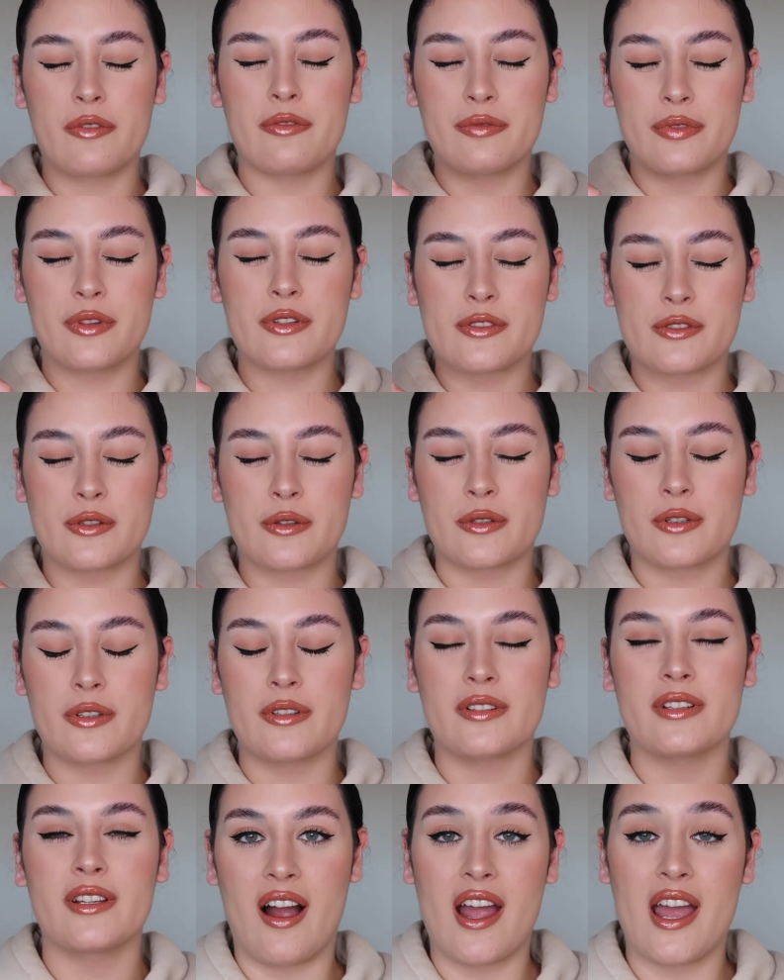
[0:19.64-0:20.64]
they're so
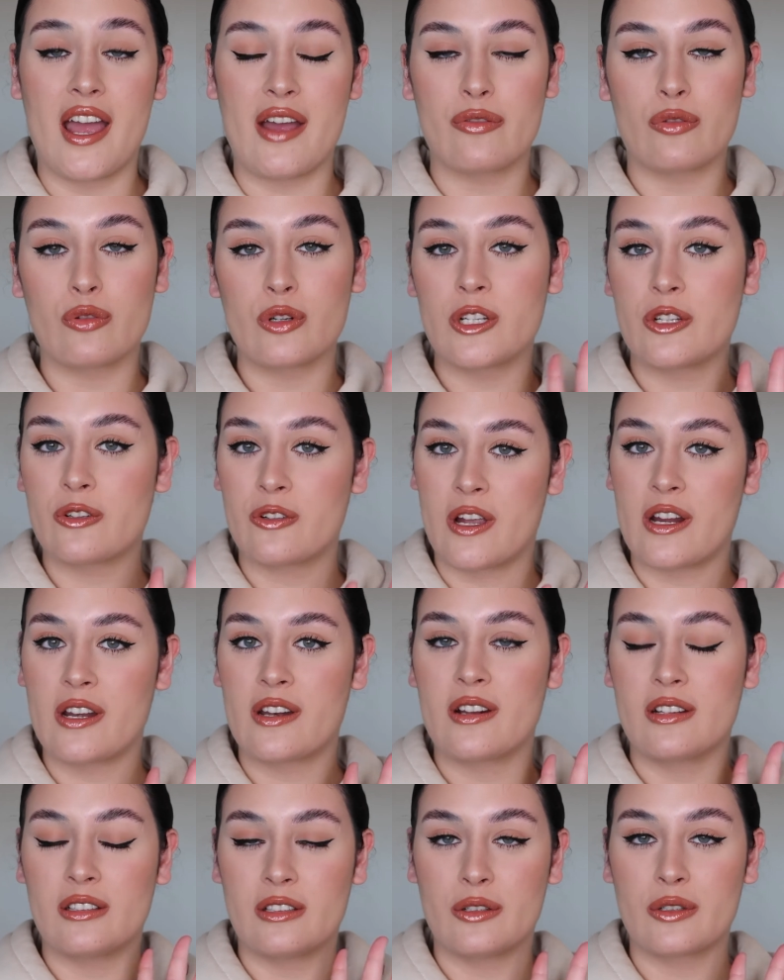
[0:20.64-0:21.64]
good. I have already
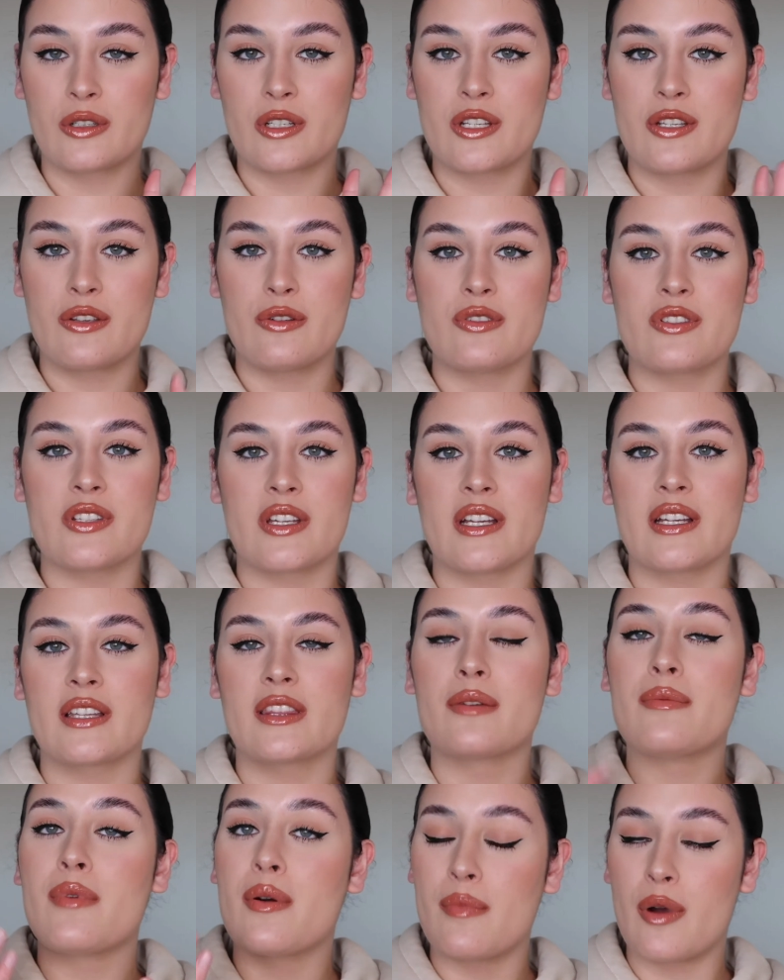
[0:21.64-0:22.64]
created a look using
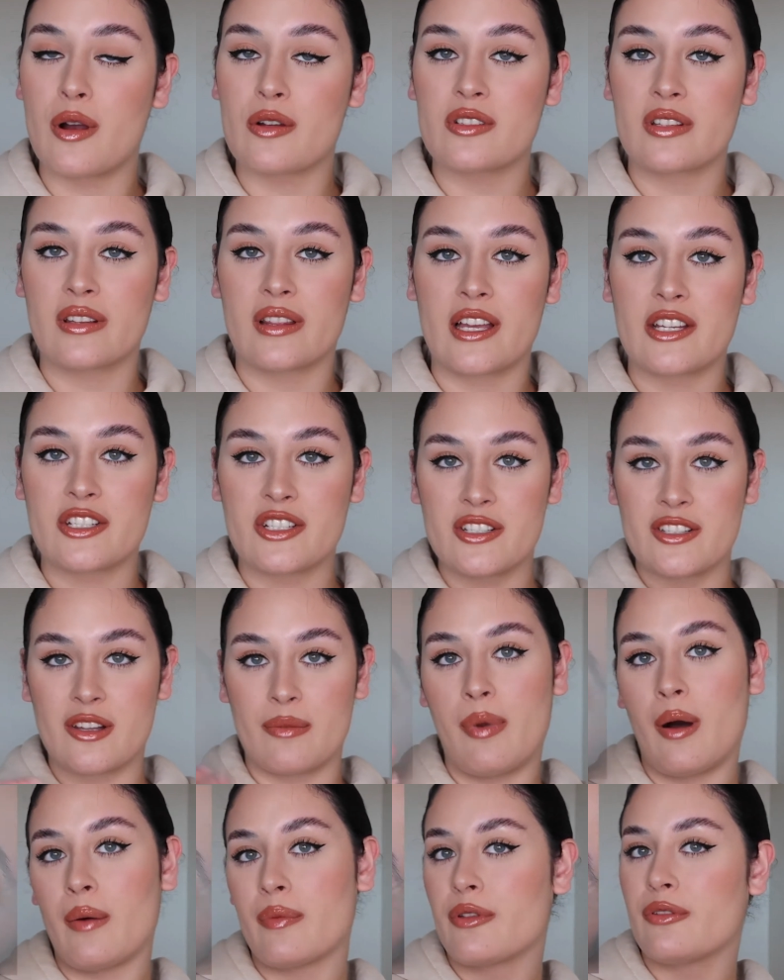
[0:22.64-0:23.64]
the mimosa lashes. I'll
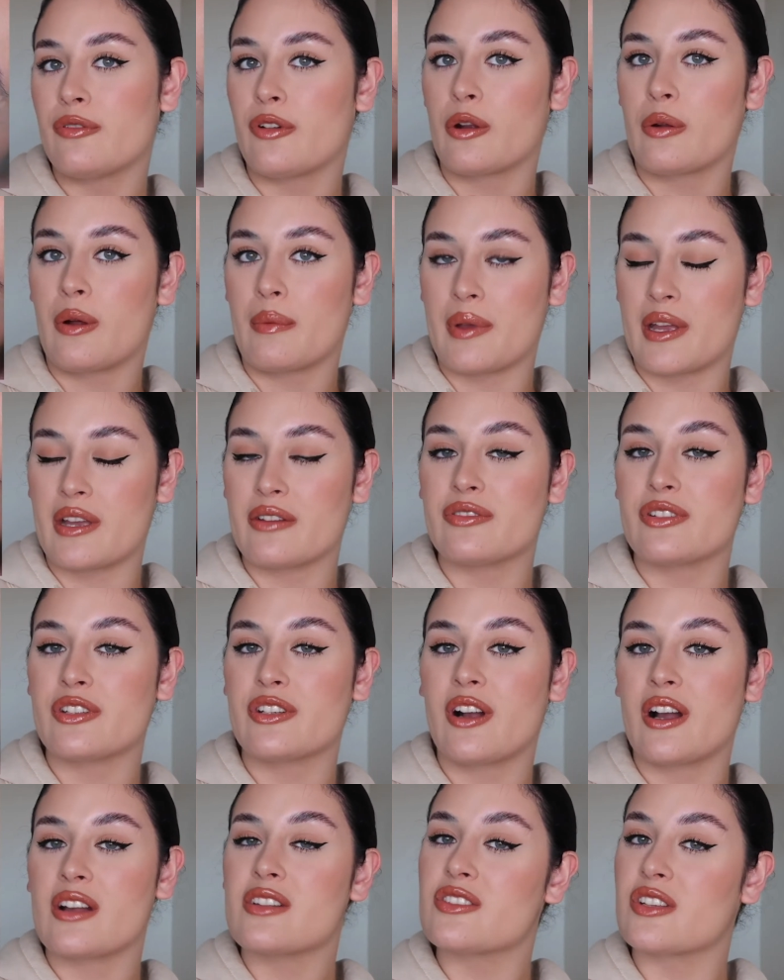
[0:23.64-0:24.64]
pop the photo up here for you
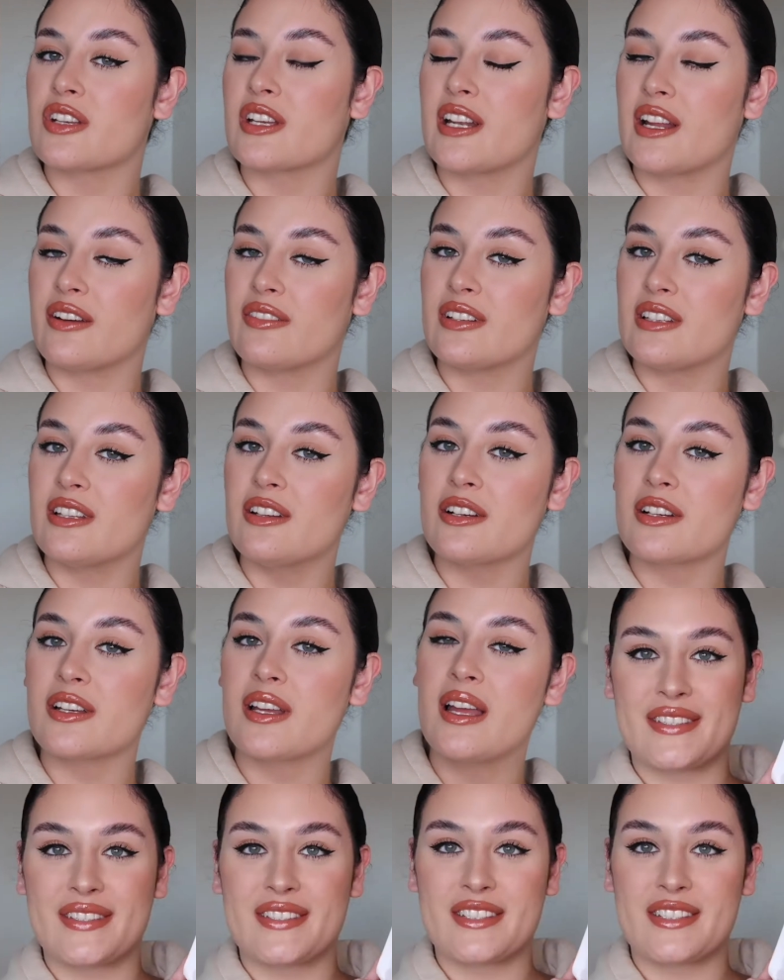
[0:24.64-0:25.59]
guys so you can have a look.